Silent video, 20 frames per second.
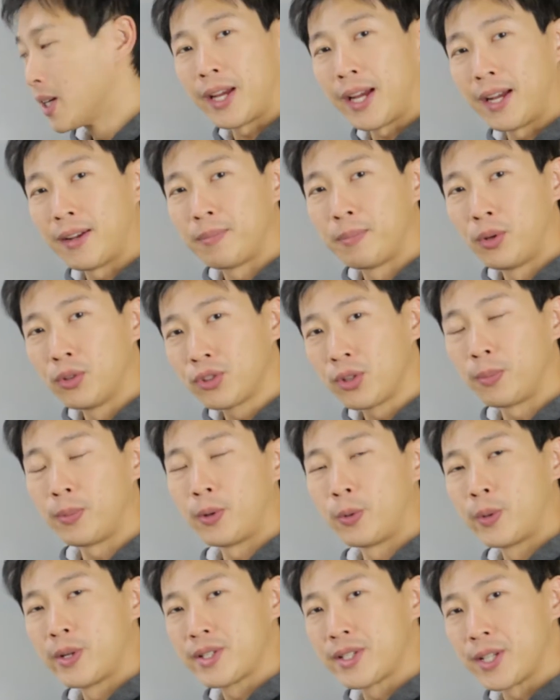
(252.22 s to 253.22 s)
They have
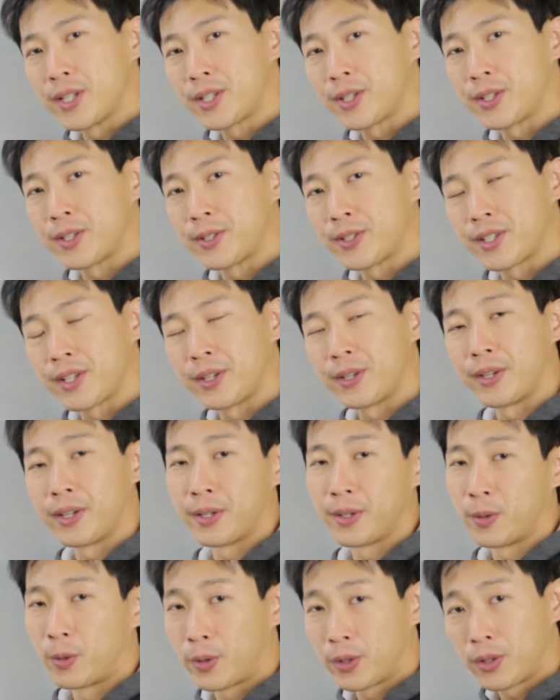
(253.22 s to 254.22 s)
multiple resistors here
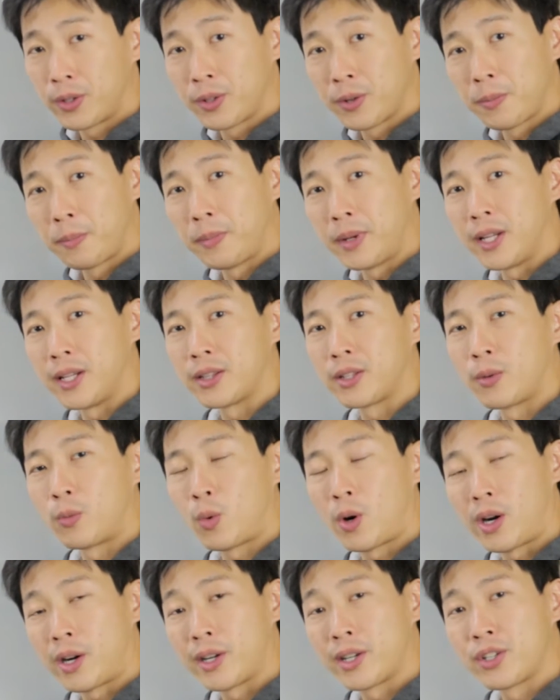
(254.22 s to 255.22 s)
in order to meet the
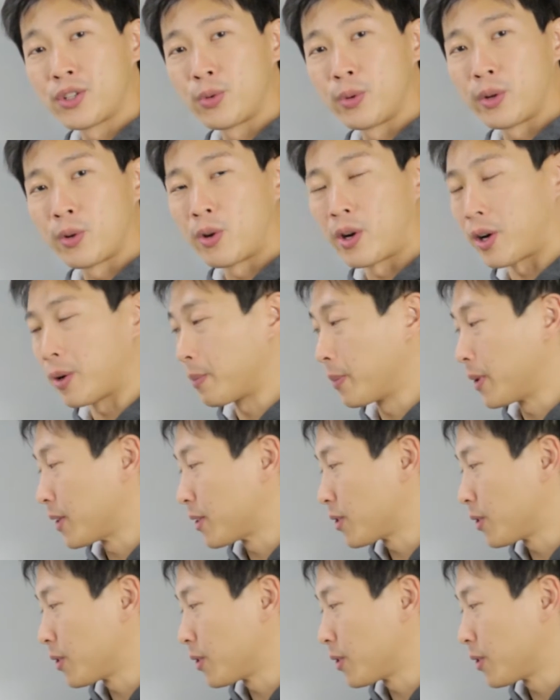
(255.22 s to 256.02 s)
wattage requirement,